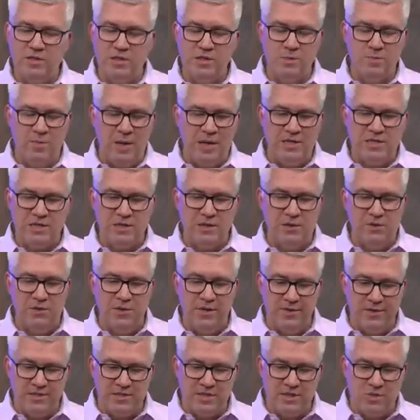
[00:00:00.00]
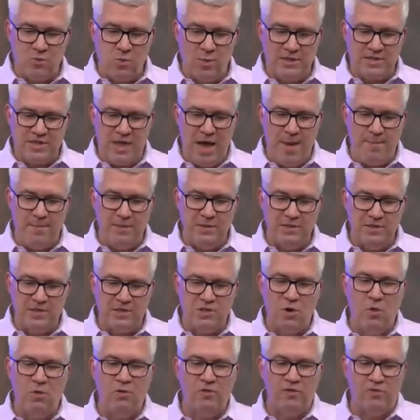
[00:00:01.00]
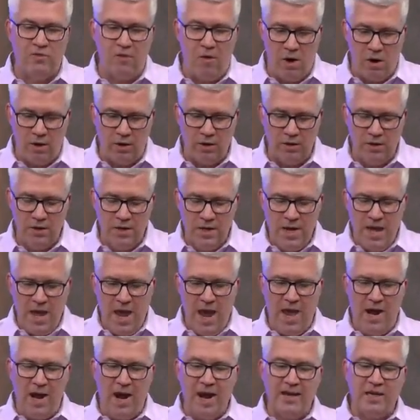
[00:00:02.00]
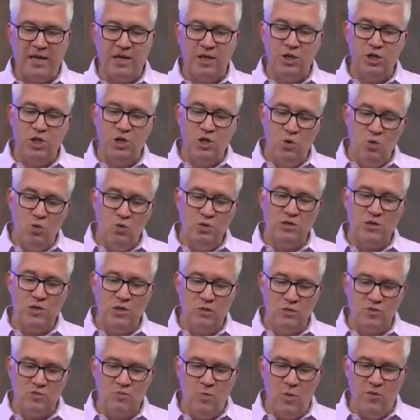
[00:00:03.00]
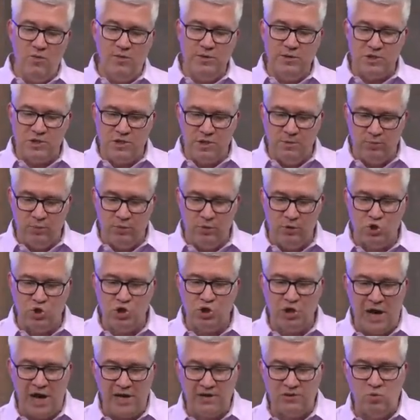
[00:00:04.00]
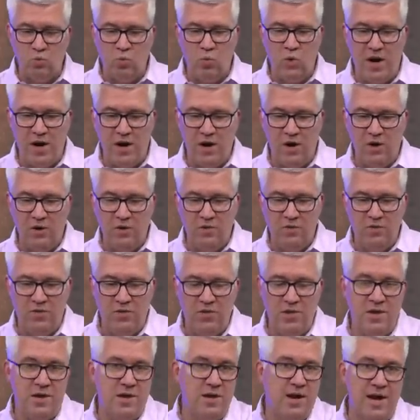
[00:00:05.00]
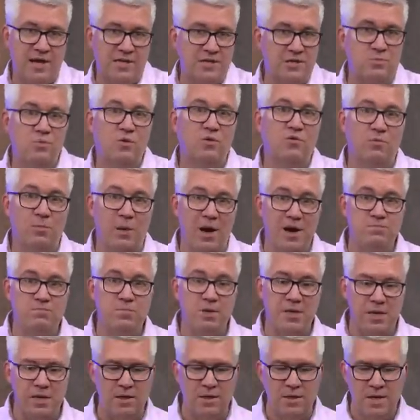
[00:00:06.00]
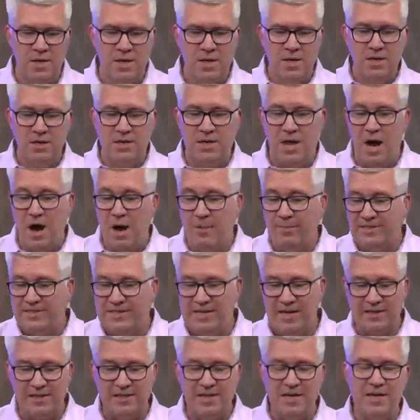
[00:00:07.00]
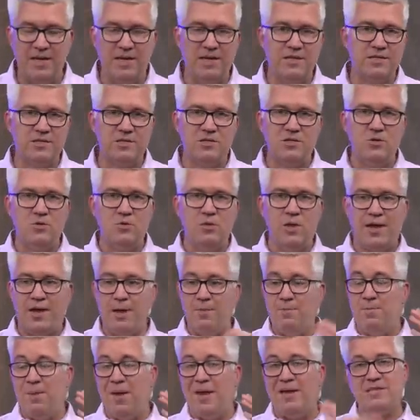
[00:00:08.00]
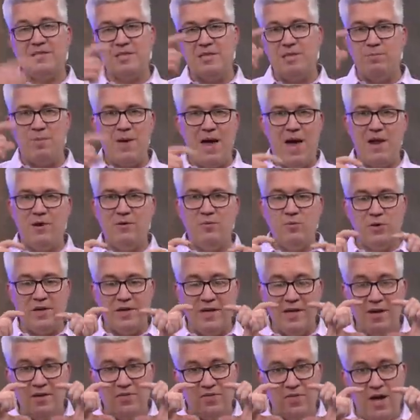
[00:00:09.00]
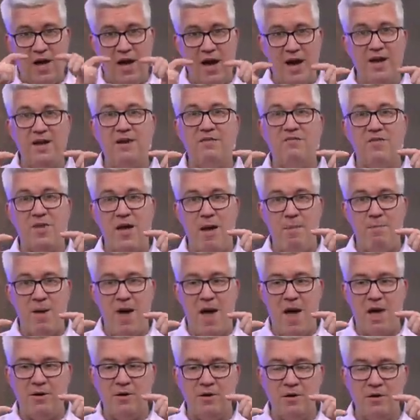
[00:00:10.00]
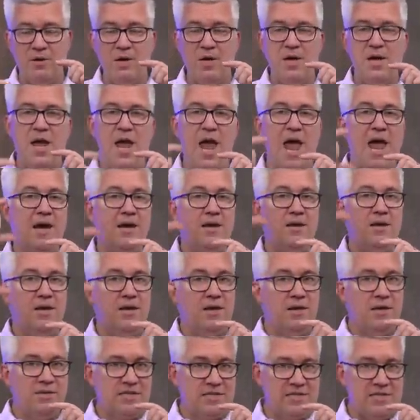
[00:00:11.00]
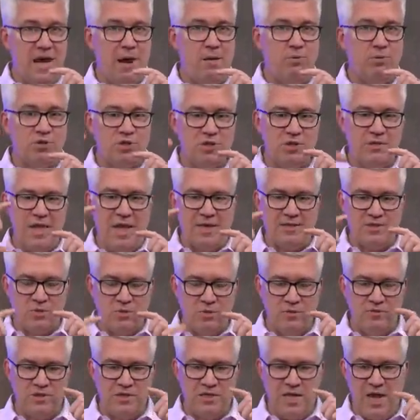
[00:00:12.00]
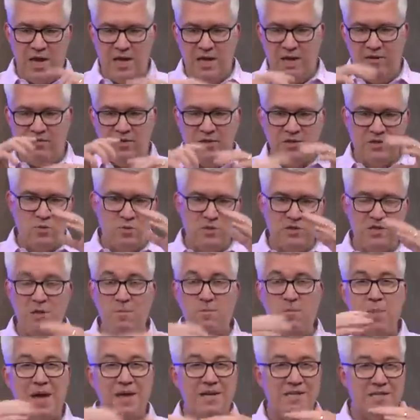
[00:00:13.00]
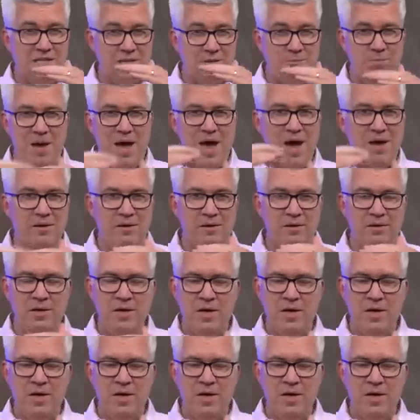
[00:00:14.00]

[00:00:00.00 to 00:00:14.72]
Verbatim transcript: is basically this is what's happened so far, and I can use those movements to project where the next move might be. Common technique is to like a basing pattern, looking at the height of that pattern and uh, establishing that, sort of saying if this was the basing pattern